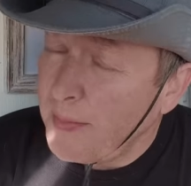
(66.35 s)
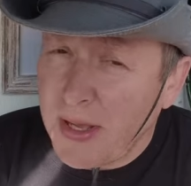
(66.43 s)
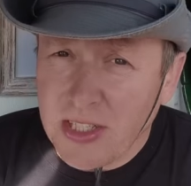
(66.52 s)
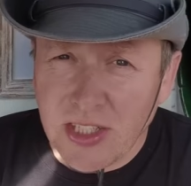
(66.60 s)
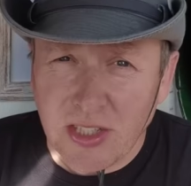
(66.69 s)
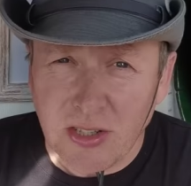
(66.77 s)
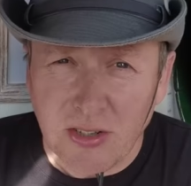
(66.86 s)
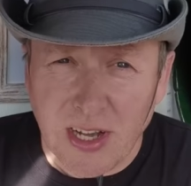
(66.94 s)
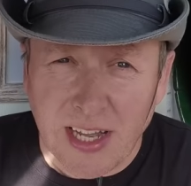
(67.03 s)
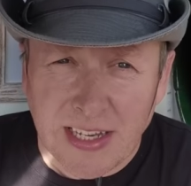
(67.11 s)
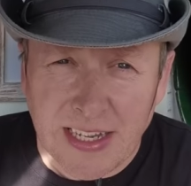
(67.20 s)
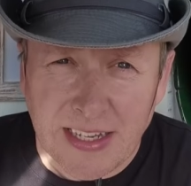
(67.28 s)
But I just
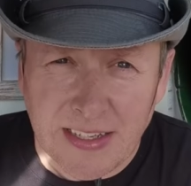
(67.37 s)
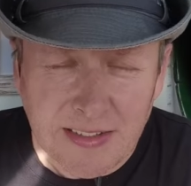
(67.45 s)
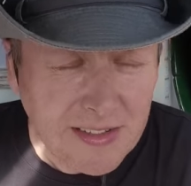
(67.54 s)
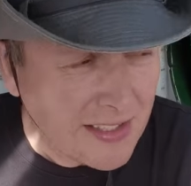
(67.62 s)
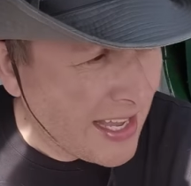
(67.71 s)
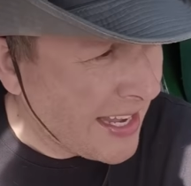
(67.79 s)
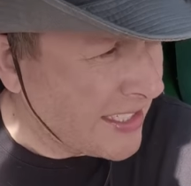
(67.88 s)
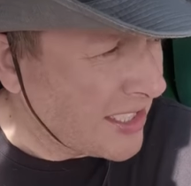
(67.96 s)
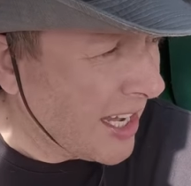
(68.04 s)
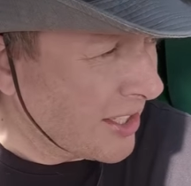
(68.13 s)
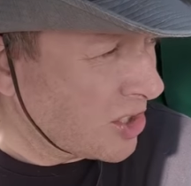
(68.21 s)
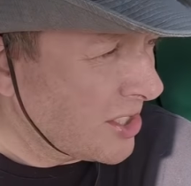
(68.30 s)
thought I'd get in
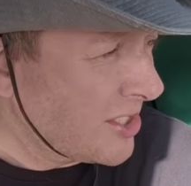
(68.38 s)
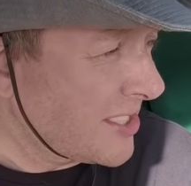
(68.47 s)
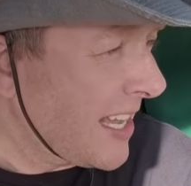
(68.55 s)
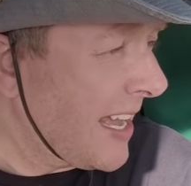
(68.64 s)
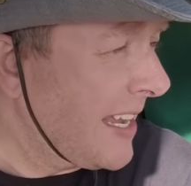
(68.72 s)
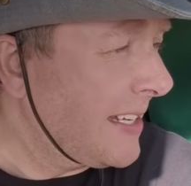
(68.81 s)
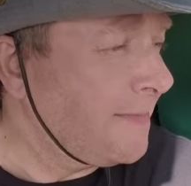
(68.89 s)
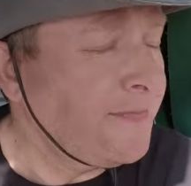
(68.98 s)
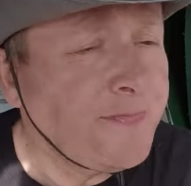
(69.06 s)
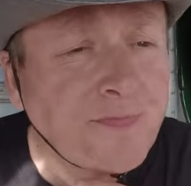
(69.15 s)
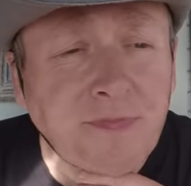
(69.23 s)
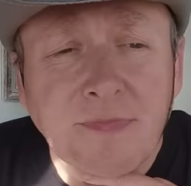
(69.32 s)
touch and say,
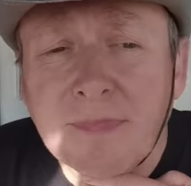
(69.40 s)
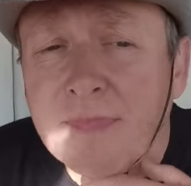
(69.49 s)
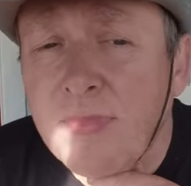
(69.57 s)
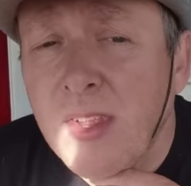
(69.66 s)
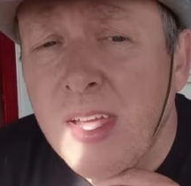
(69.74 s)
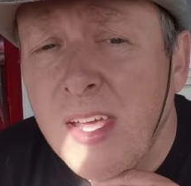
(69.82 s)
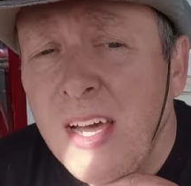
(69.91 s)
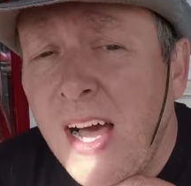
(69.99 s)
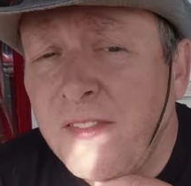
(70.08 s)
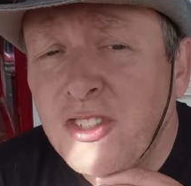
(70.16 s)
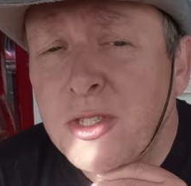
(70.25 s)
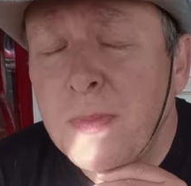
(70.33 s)

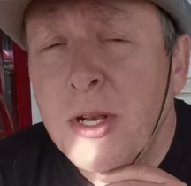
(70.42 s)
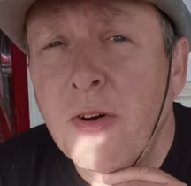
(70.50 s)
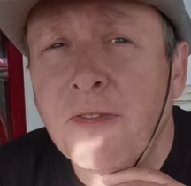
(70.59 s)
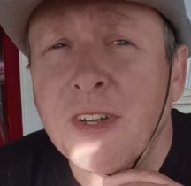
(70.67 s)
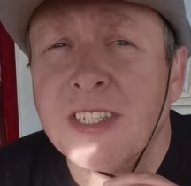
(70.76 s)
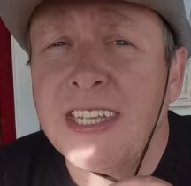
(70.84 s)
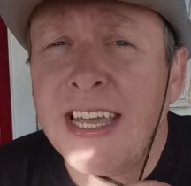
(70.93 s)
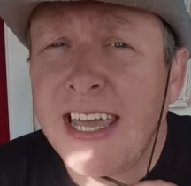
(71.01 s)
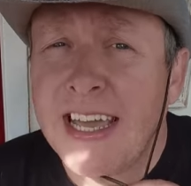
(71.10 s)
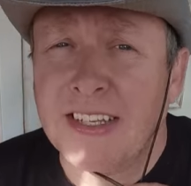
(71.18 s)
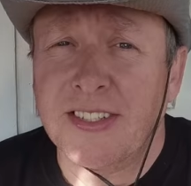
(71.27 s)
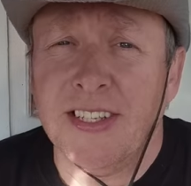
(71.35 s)
I've just been offered
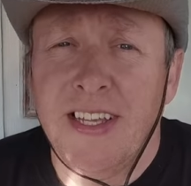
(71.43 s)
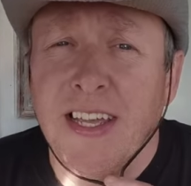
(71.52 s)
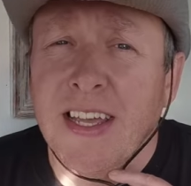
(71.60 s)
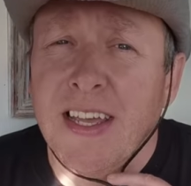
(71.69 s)
tickets